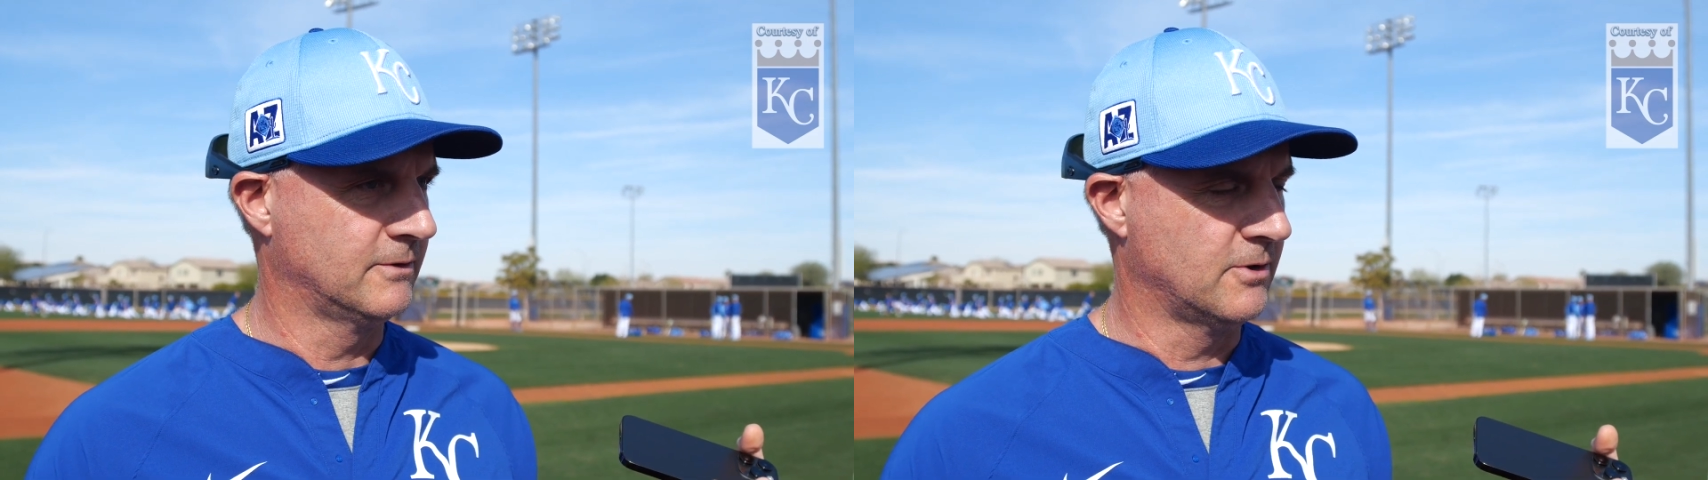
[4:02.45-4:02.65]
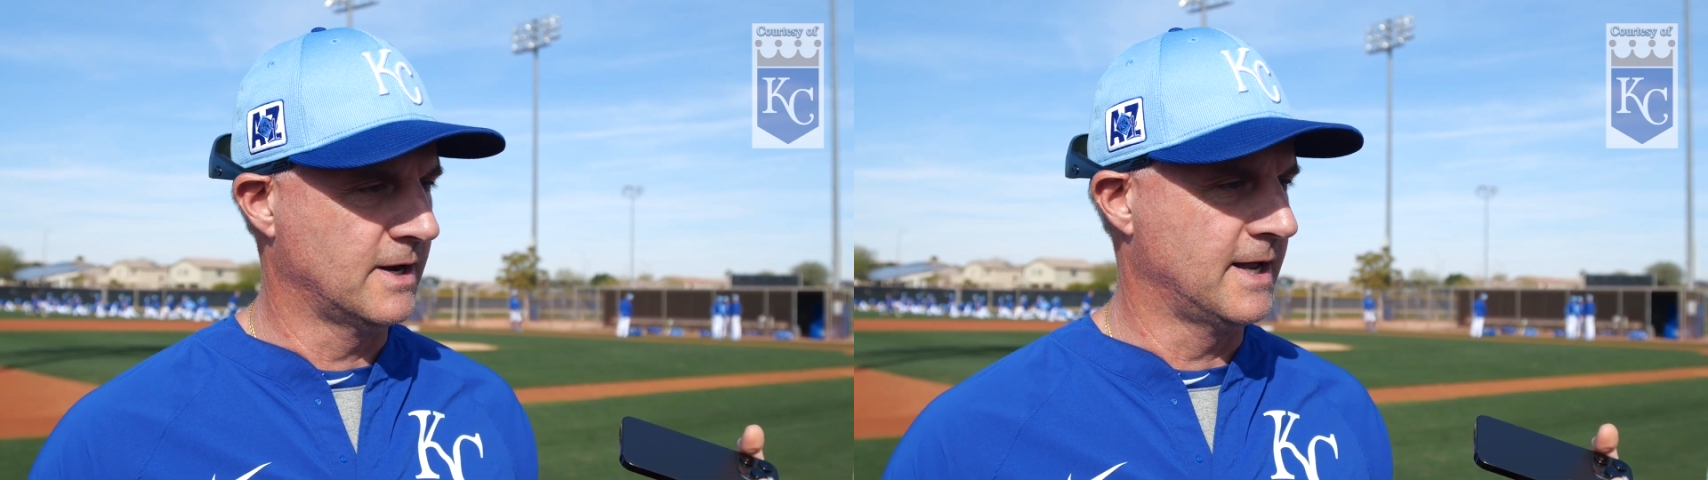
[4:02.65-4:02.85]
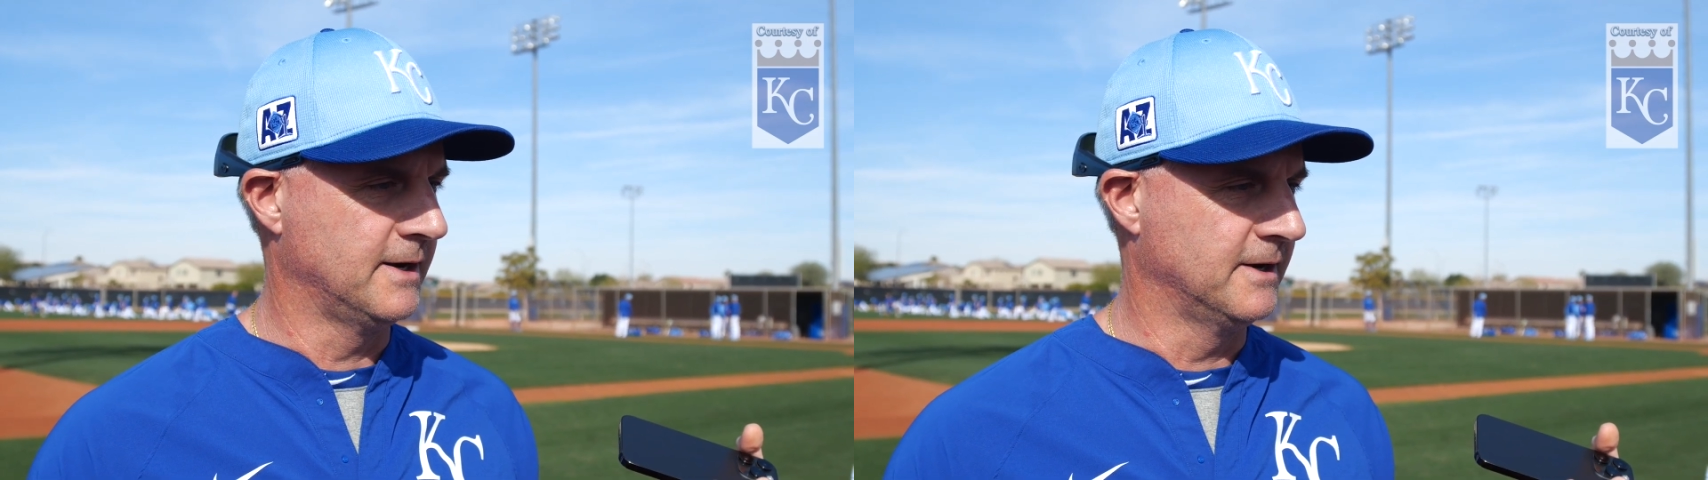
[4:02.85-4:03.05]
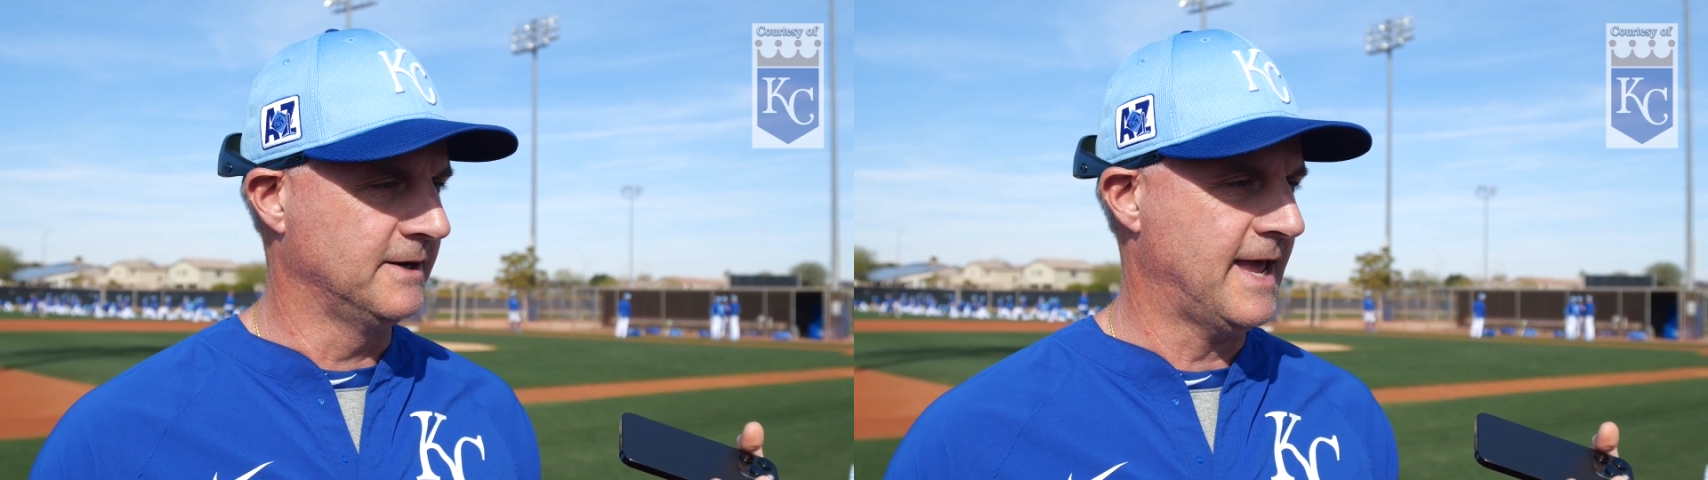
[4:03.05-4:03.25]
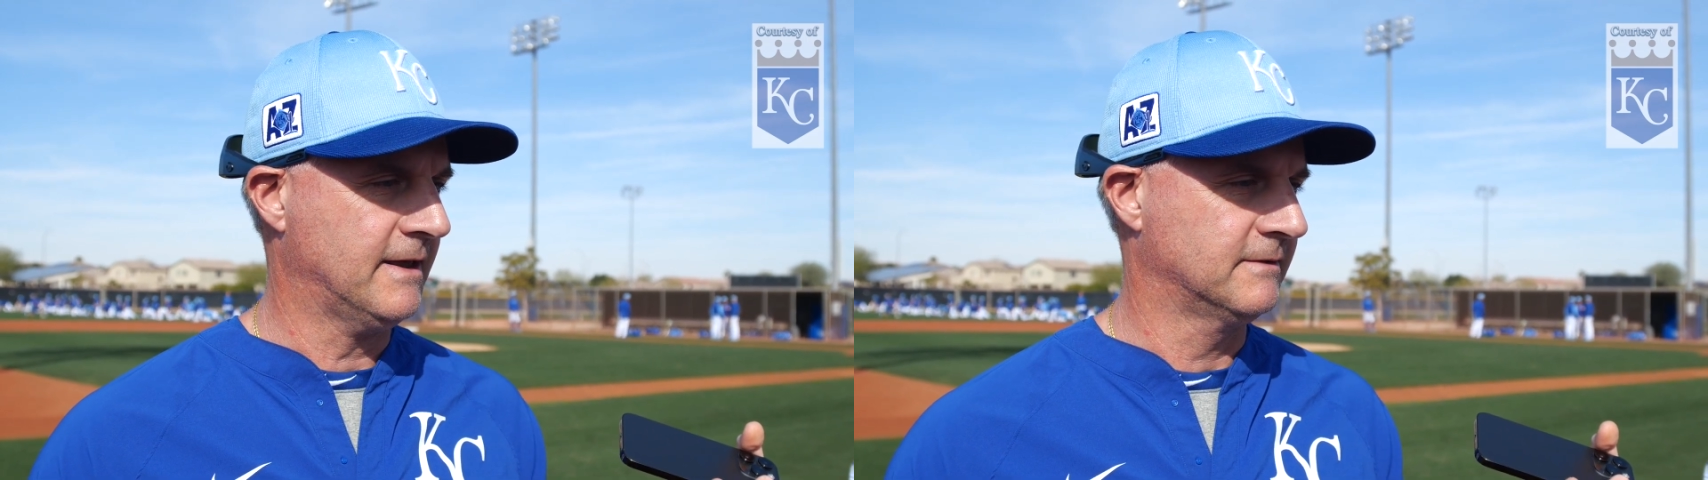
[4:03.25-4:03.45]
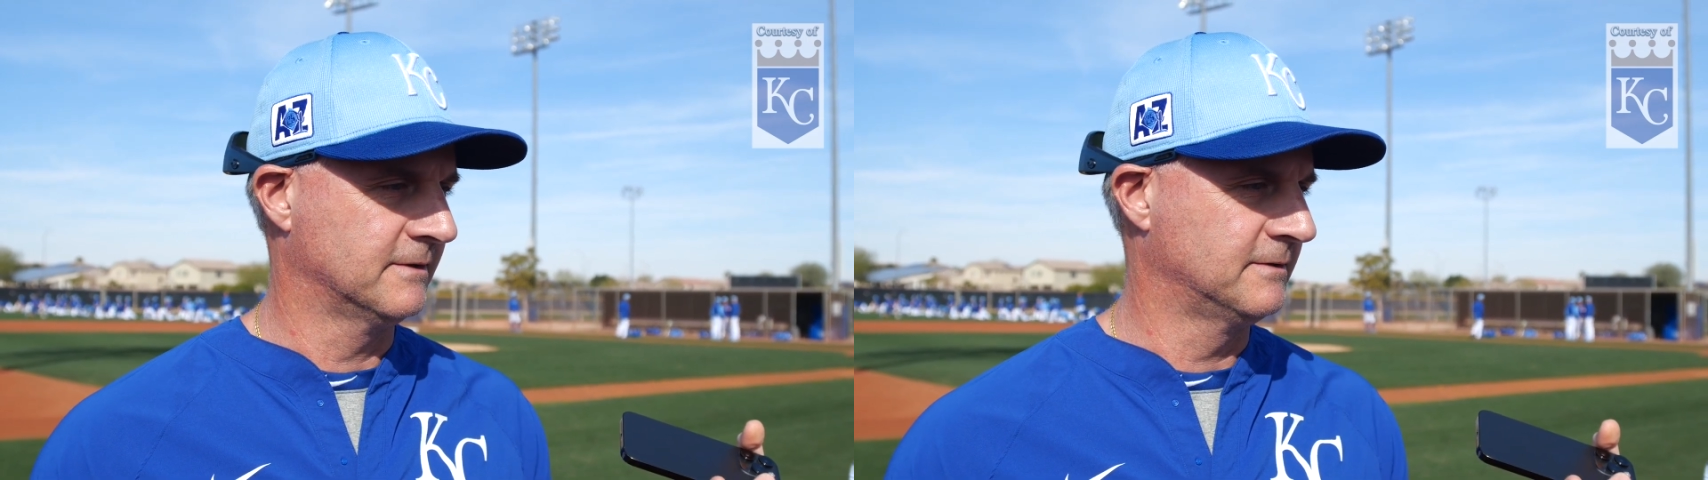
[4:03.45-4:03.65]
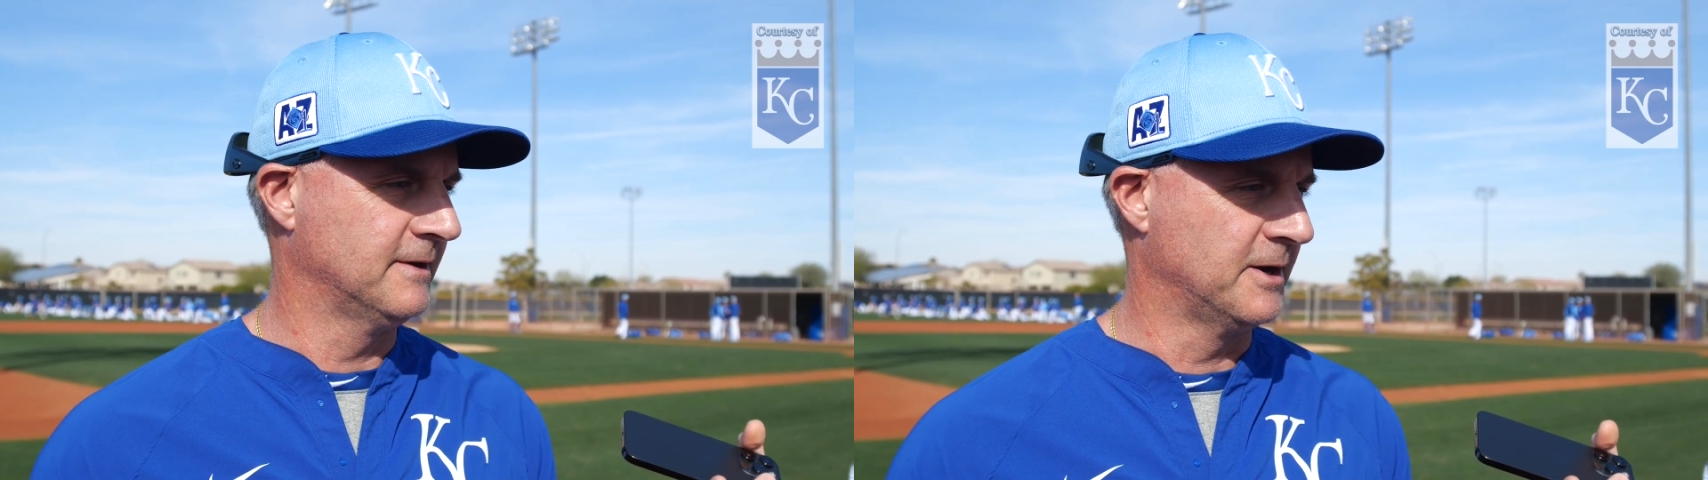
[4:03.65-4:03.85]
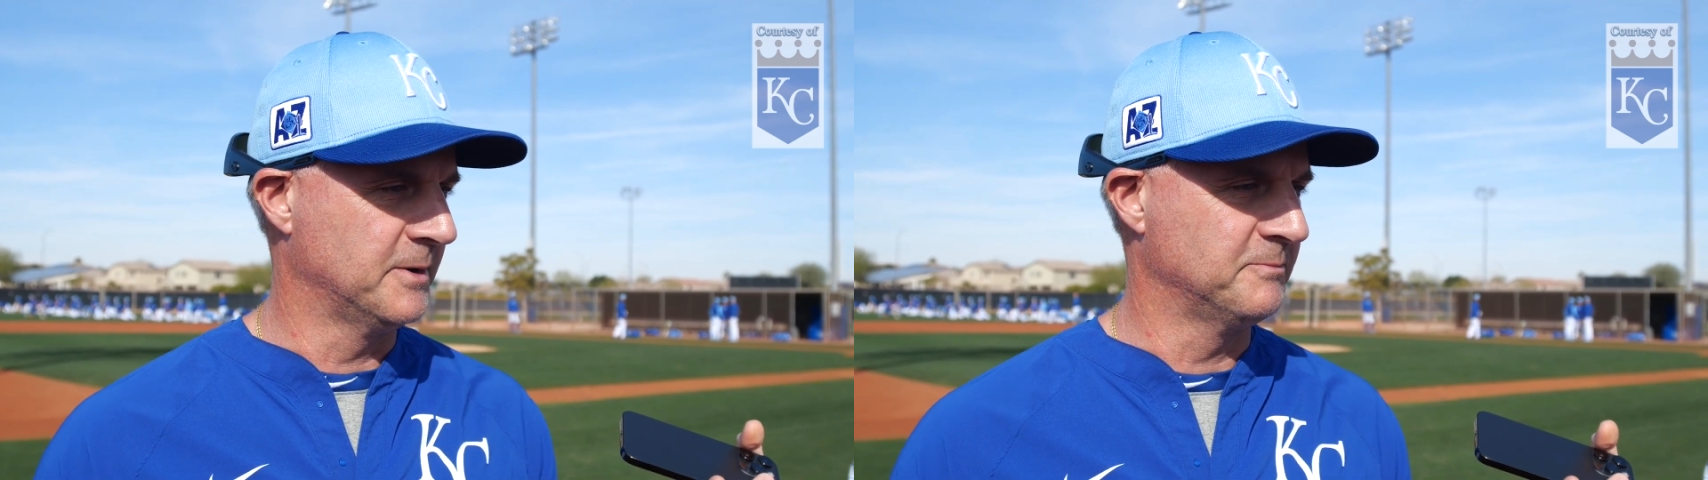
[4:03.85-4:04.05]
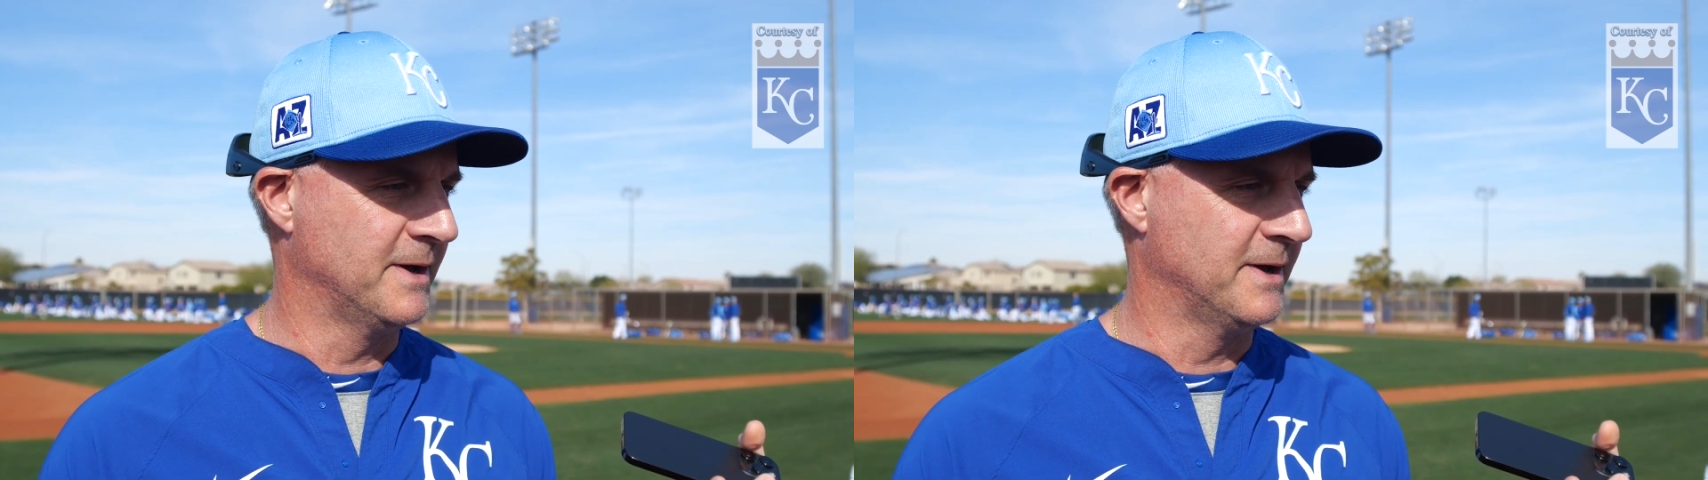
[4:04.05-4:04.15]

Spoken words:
going on and a NASA setup